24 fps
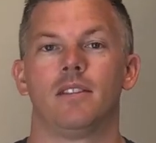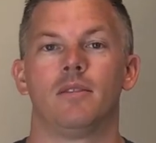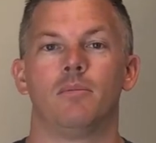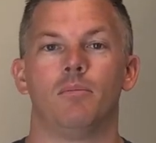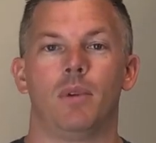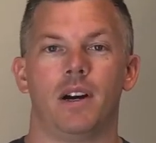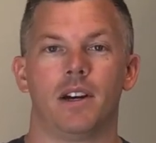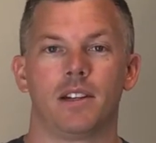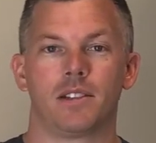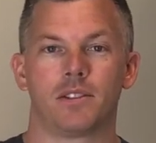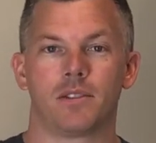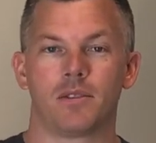
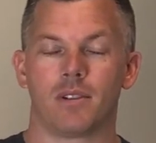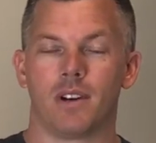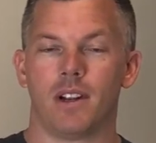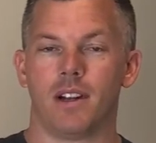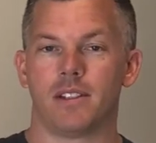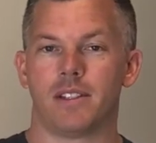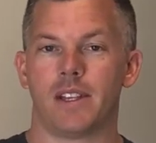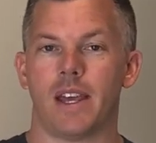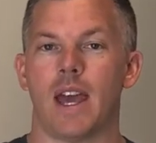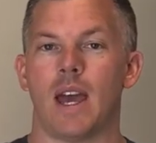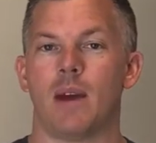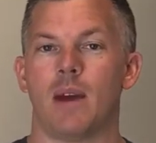Box
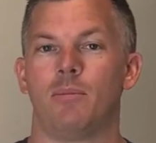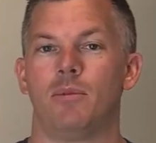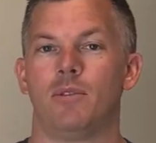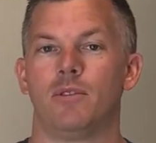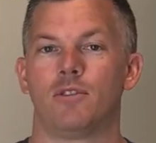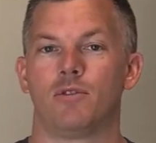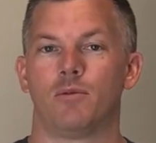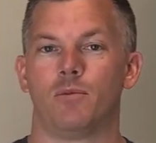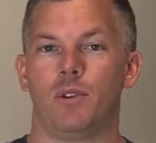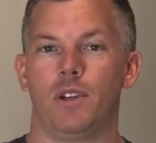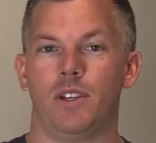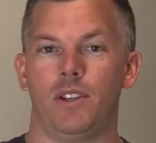rise
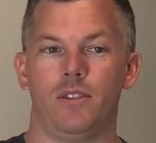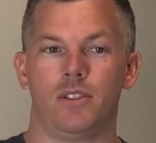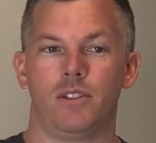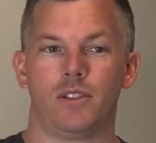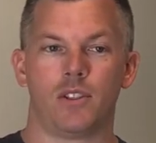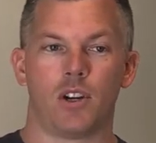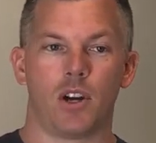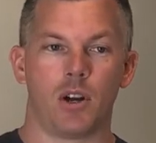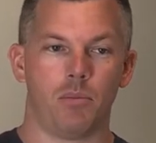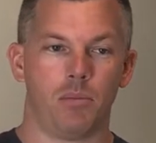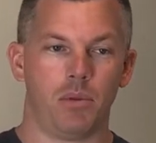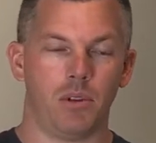happens when you
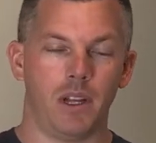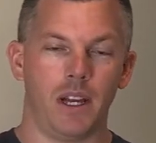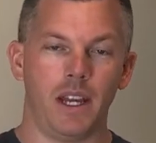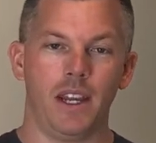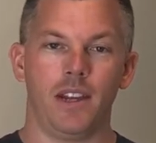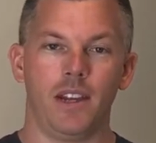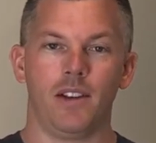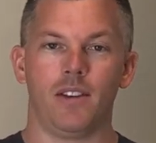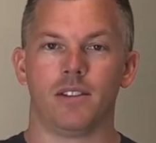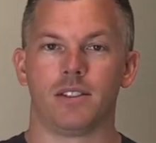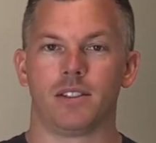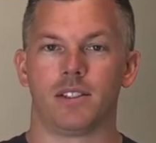start
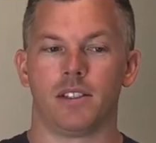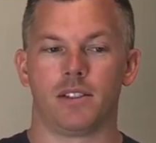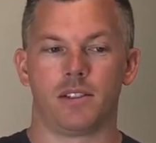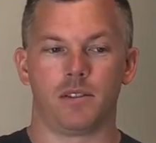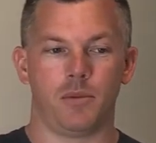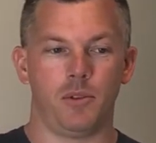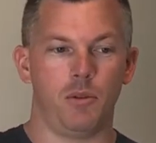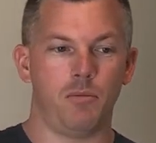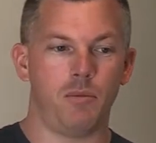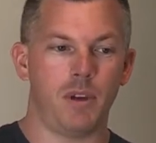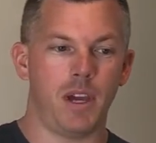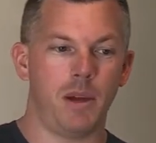playing your
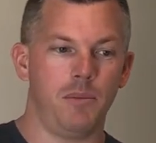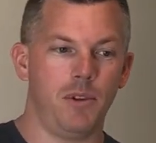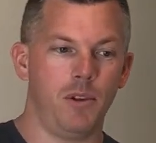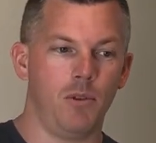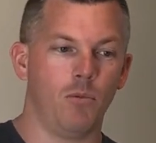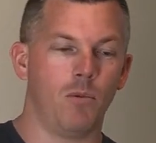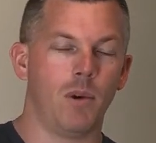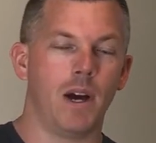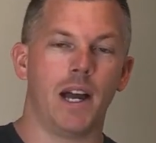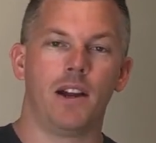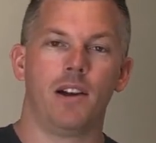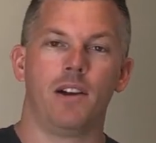system. You may be
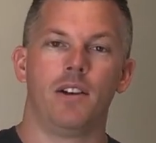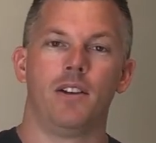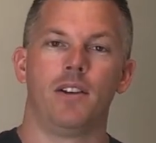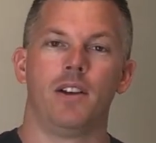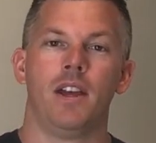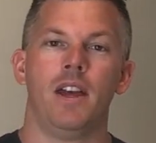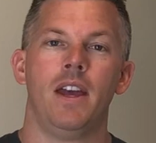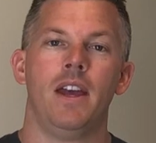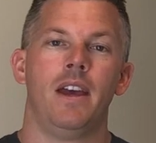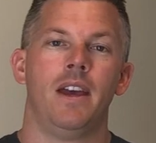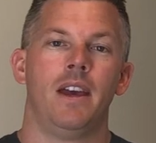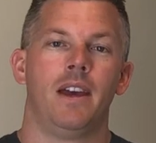
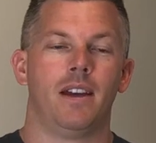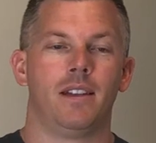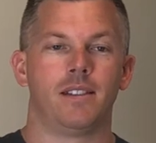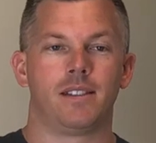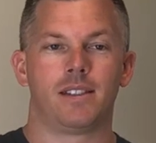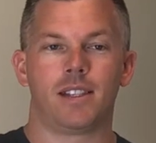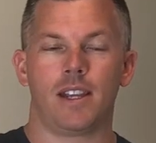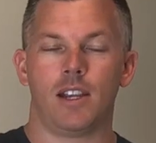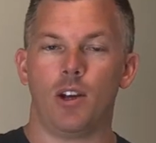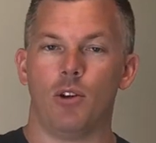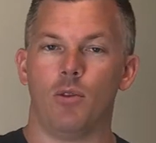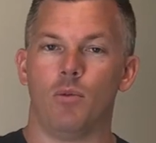wired at,
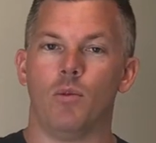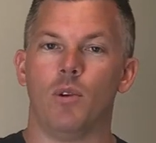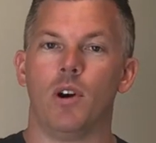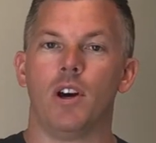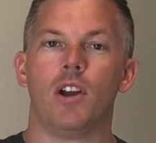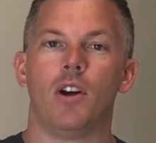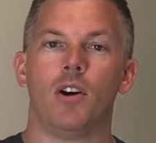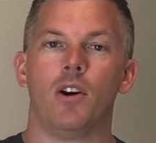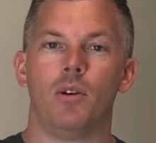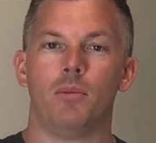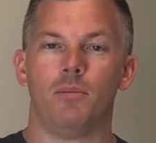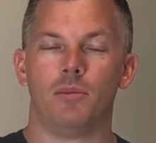say, a
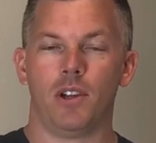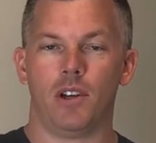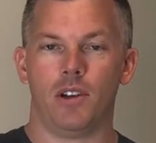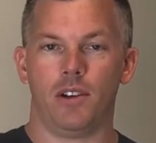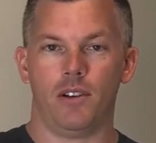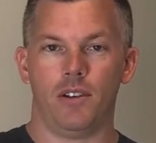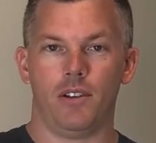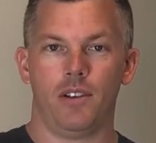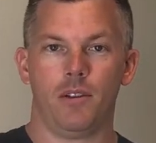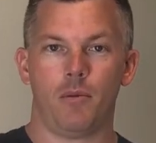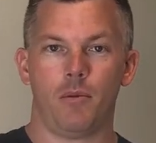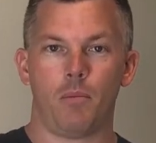1 ohm
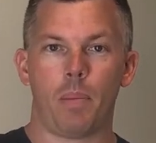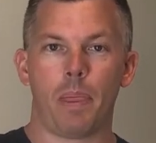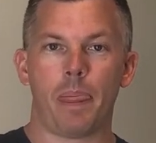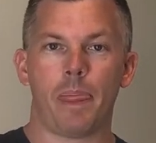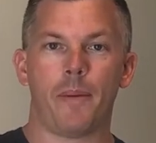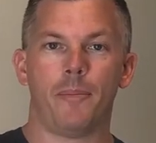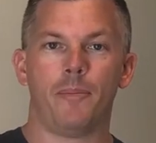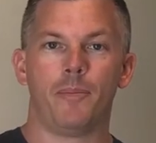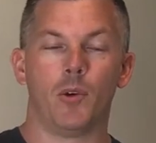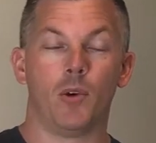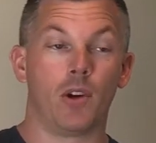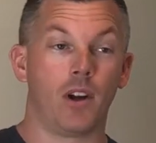load
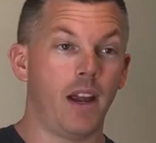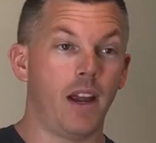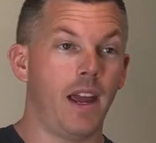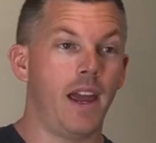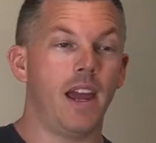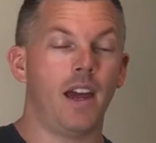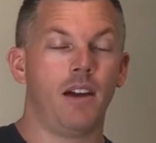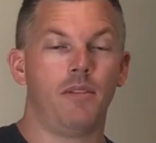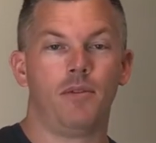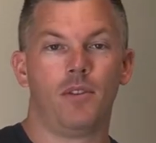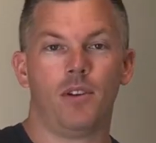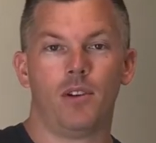or a
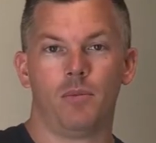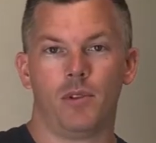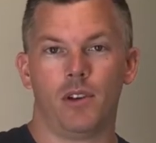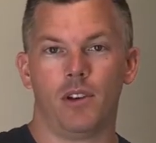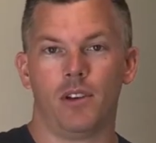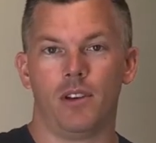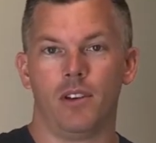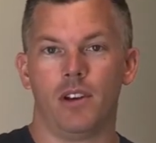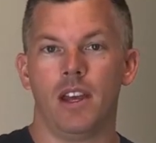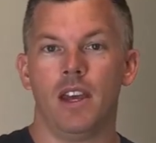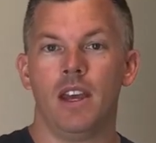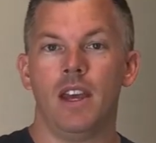half ohm
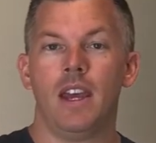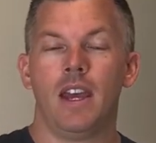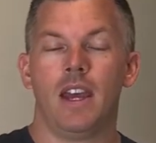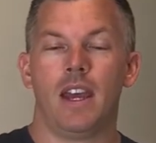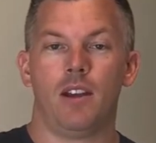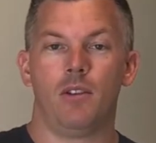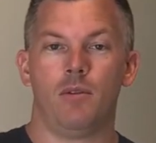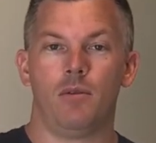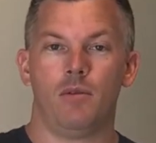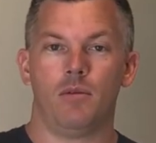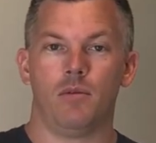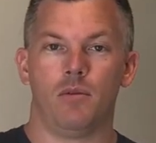load,
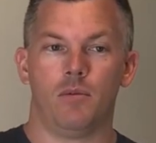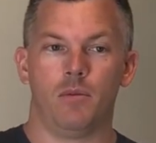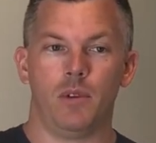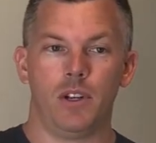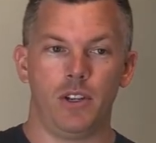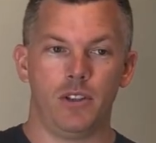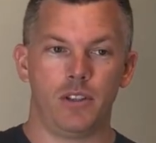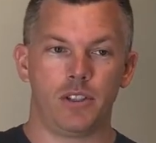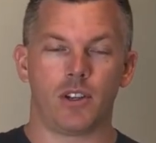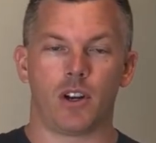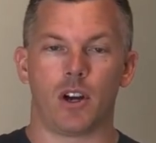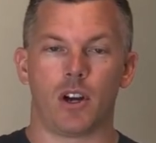and when
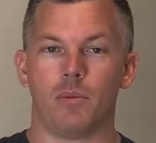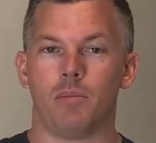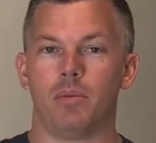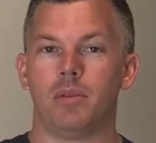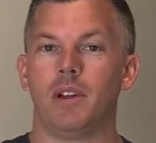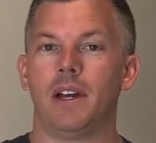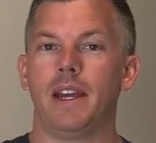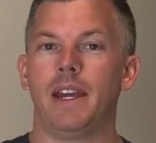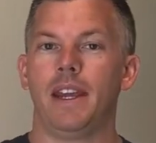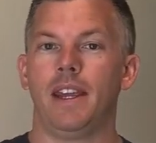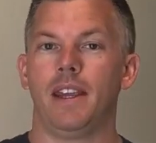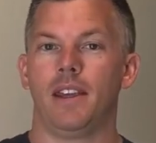you start
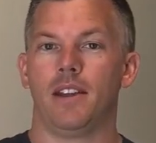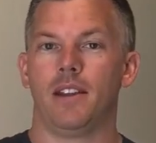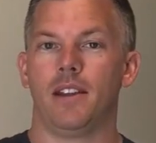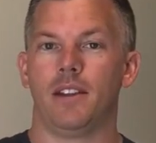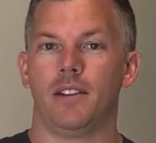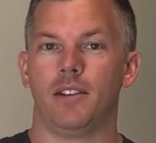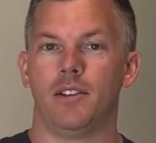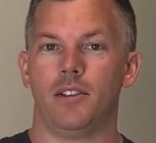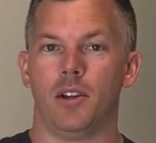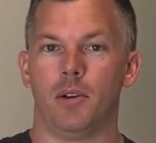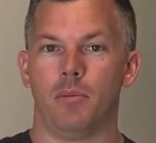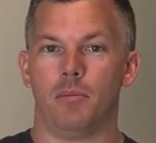playing
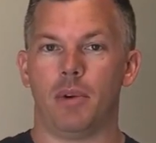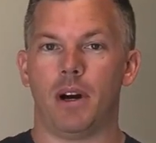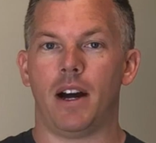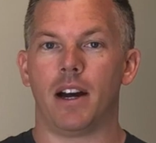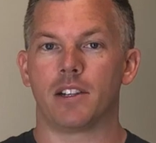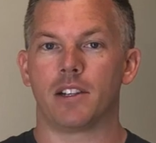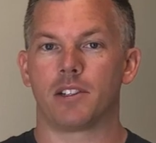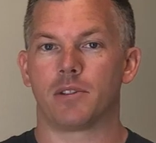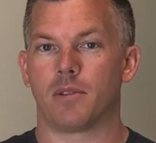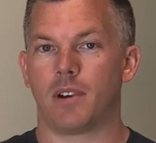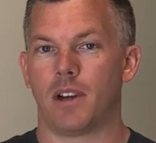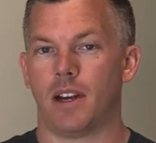it, the
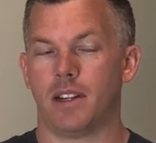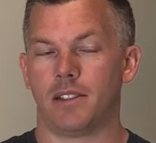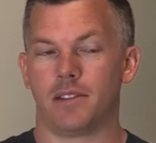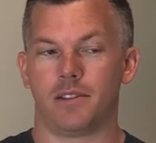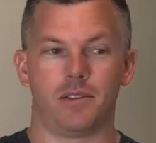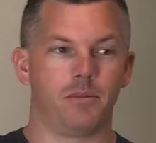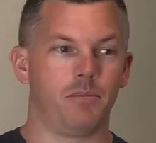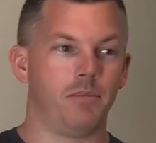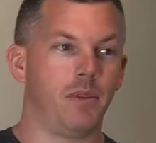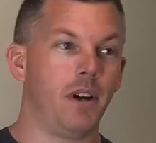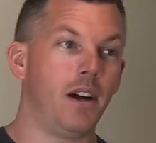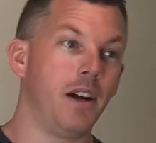box rise,
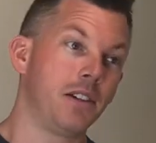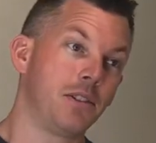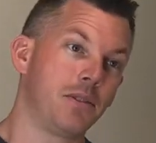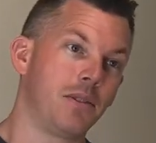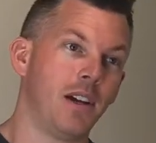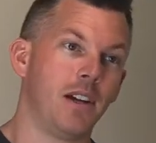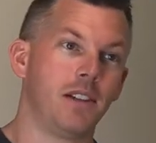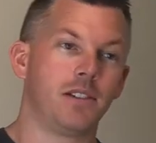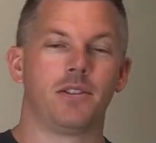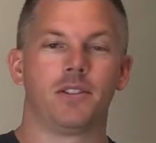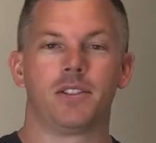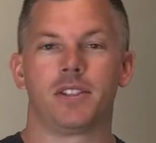
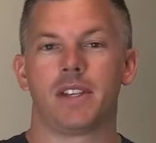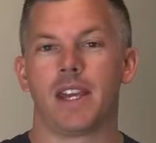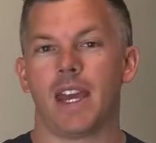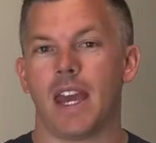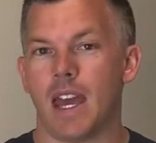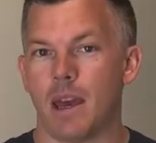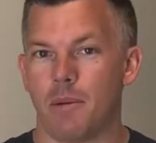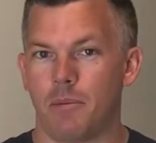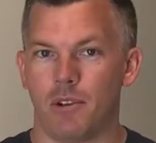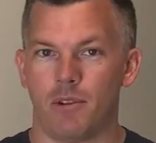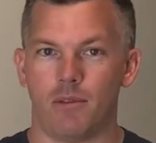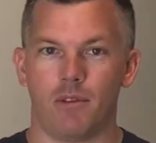there's
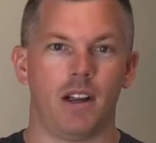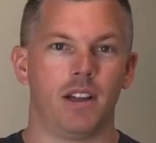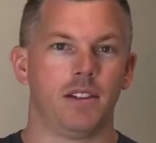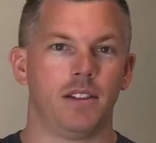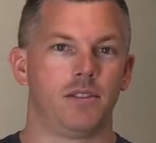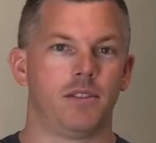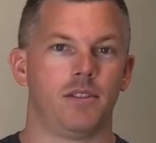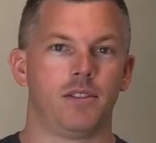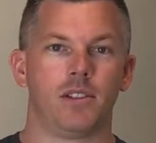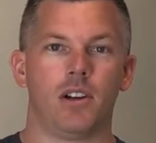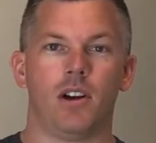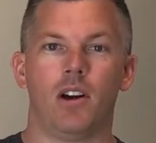cabin
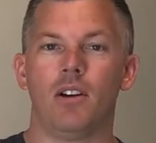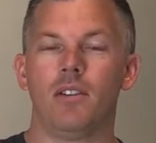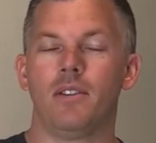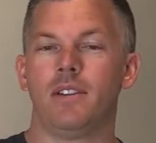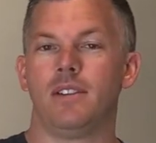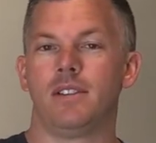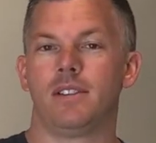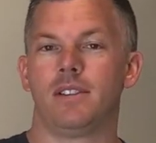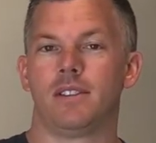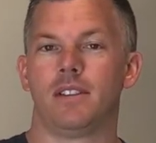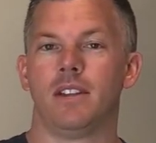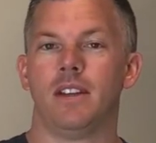rise, there's all
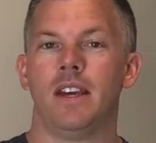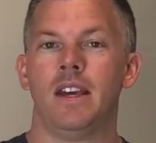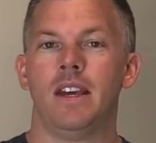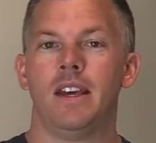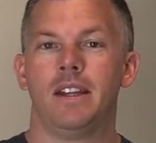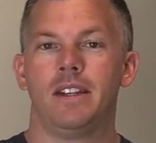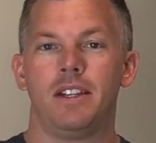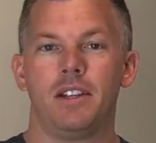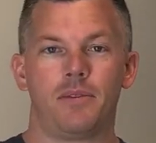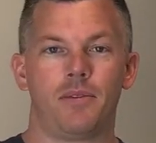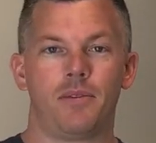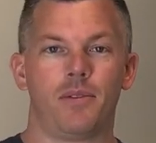these
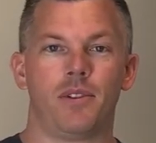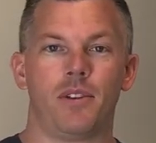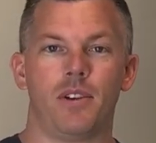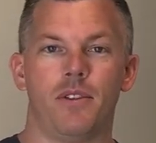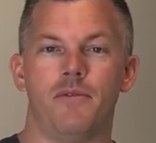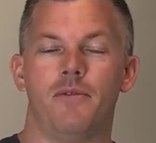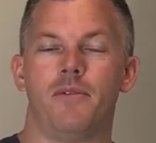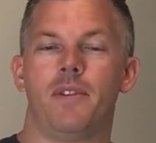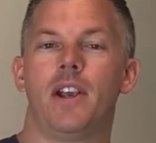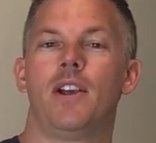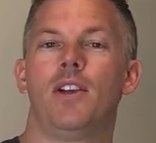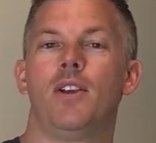
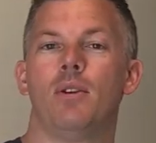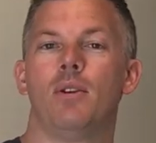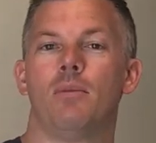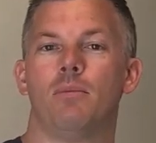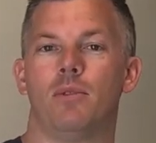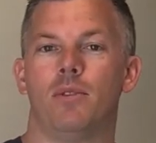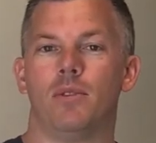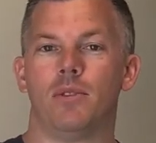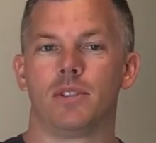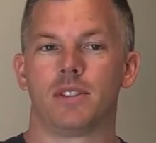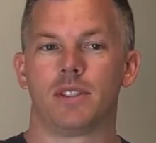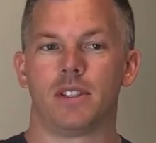different
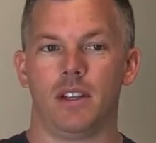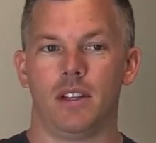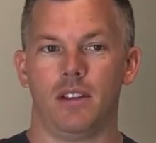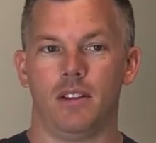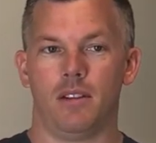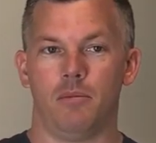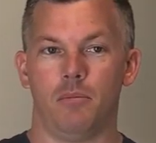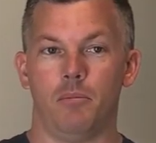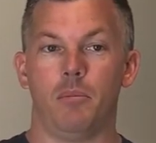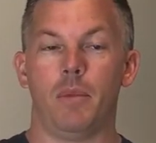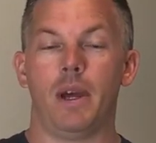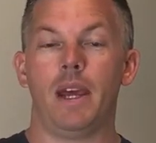variables
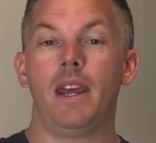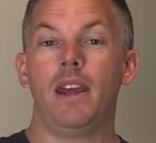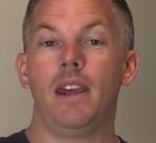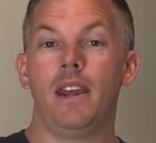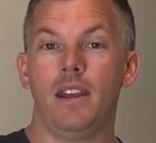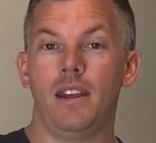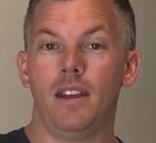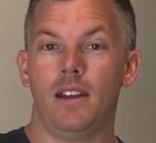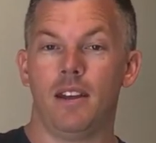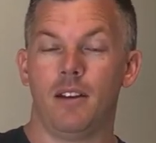that may